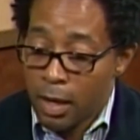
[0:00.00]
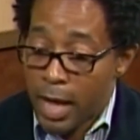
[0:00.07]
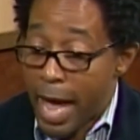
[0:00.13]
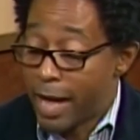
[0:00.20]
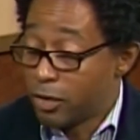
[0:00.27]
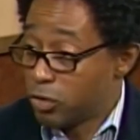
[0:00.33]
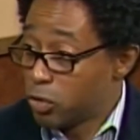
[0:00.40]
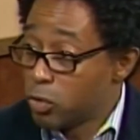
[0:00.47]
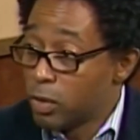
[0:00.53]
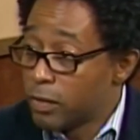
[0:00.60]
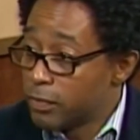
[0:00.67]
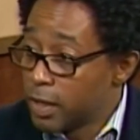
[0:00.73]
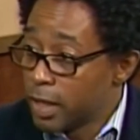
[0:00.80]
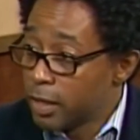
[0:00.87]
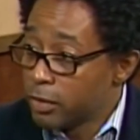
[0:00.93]
as you
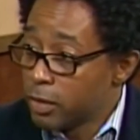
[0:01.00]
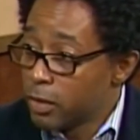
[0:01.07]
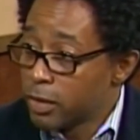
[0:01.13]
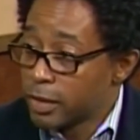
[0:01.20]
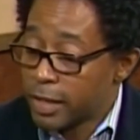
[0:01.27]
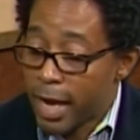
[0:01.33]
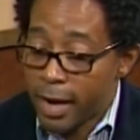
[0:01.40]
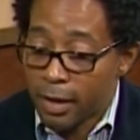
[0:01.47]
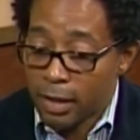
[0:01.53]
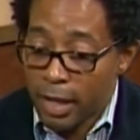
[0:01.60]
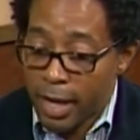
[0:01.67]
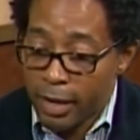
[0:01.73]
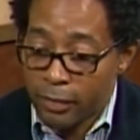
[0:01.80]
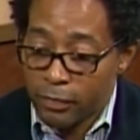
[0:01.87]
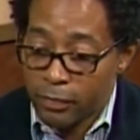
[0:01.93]
have done your entire
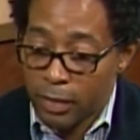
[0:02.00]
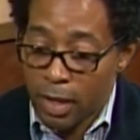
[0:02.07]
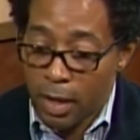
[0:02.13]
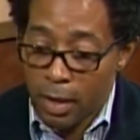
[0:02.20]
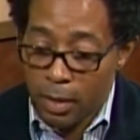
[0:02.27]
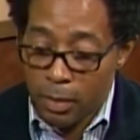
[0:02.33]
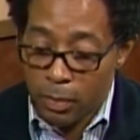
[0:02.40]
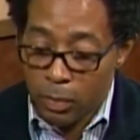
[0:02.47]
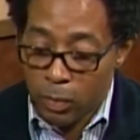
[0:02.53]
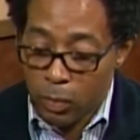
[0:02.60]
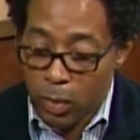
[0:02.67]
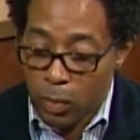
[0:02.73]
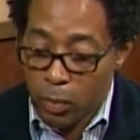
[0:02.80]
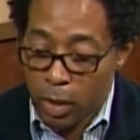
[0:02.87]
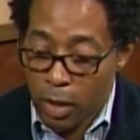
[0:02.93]
life,
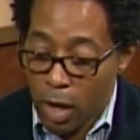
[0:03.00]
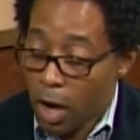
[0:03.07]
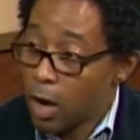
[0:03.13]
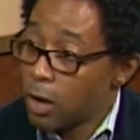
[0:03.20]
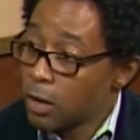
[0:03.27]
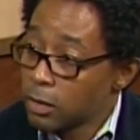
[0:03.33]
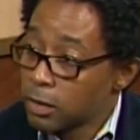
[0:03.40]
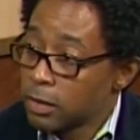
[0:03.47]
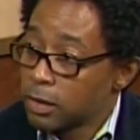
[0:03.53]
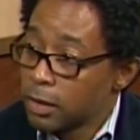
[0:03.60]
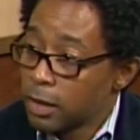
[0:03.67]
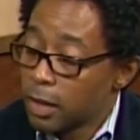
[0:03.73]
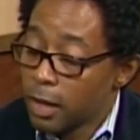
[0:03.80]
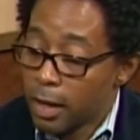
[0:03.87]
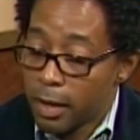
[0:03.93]
when we're called
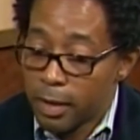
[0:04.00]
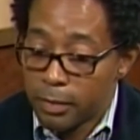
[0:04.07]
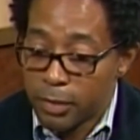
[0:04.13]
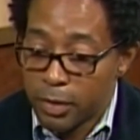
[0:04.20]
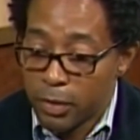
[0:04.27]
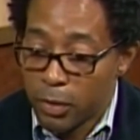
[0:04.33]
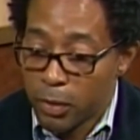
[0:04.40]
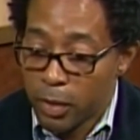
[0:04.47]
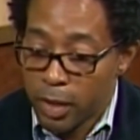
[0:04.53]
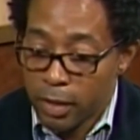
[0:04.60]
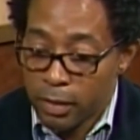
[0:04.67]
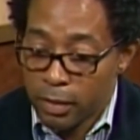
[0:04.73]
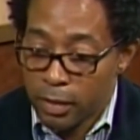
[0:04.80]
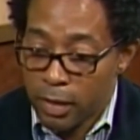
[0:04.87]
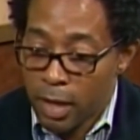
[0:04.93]
to
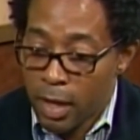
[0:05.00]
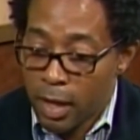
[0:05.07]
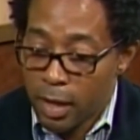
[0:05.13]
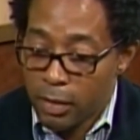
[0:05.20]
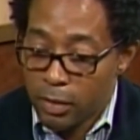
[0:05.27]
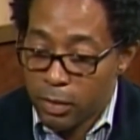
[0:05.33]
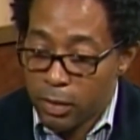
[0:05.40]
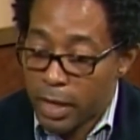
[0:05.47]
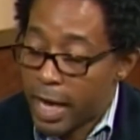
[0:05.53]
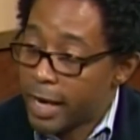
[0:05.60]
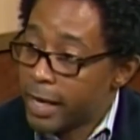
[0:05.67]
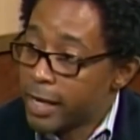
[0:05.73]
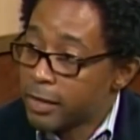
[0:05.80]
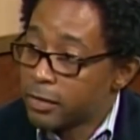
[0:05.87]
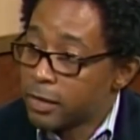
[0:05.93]
duty, you got to
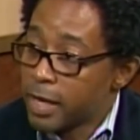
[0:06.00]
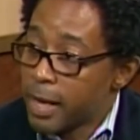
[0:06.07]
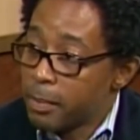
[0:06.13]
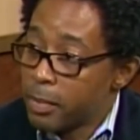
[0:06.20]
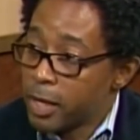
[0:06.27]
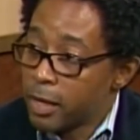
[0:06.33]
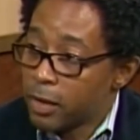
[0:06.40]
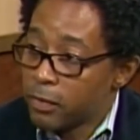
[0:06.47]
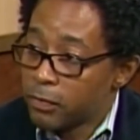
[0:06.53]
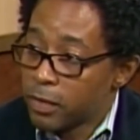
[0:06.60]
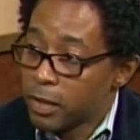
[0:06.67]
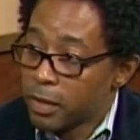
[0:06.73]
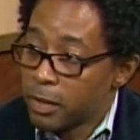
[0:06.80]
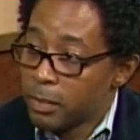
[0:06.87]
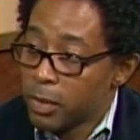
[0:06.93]
answer that bell for
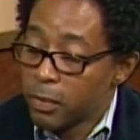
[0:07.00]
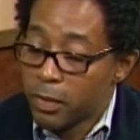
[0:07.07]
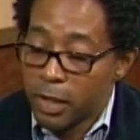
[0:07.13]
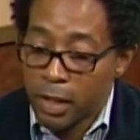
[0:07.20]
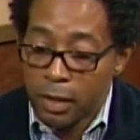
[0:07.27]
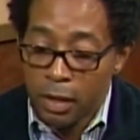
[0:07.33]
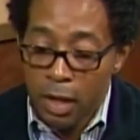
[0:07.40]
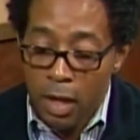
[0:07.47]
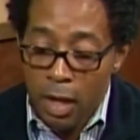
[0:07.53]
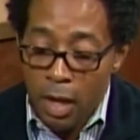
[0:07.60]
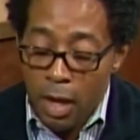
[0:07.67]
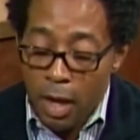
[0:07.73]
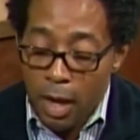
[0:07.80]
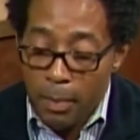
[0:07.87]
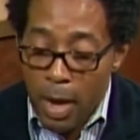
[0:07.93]
the community.
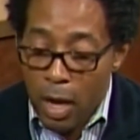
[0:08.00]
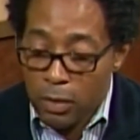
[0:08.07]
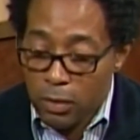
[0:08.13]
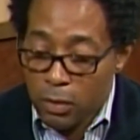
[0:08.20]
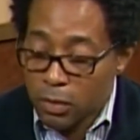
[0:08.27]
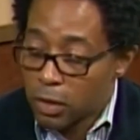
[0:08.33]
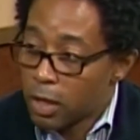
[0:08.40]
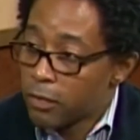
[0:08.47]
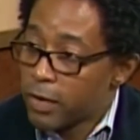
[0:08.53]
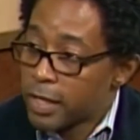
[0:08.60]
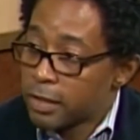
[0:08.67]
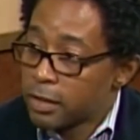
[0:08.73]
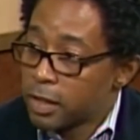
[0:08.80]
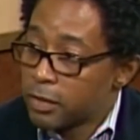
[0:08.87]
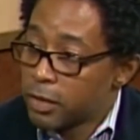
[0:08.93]
I also serve
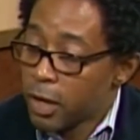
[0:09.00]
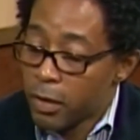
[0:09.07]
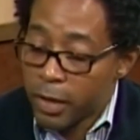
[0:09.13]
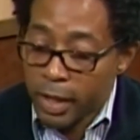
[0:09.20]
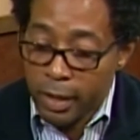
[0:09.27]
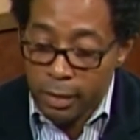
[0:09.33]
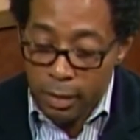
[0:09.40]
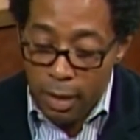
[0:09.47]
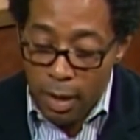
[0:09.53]
as an attorney.